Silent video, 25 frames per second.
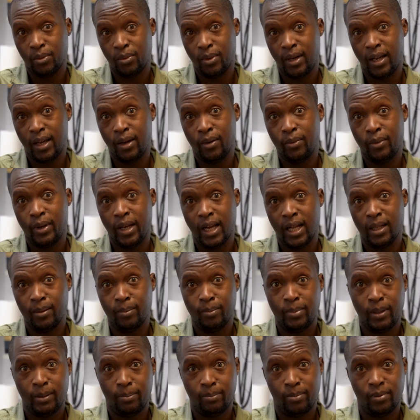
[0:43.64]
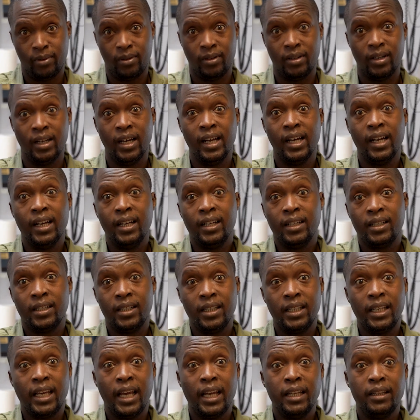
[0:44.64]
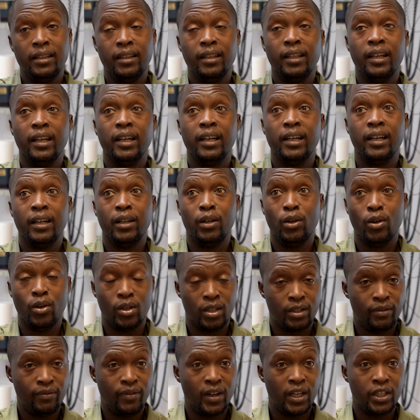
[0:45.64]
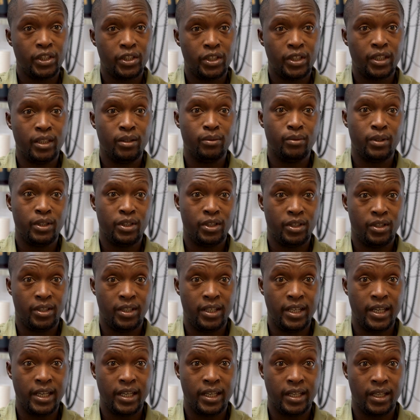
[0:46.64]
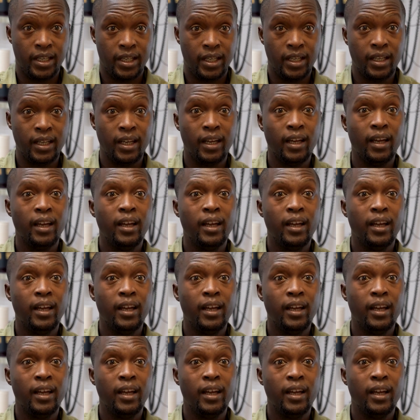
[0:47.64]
where we help people regain their lost function, which is hearing,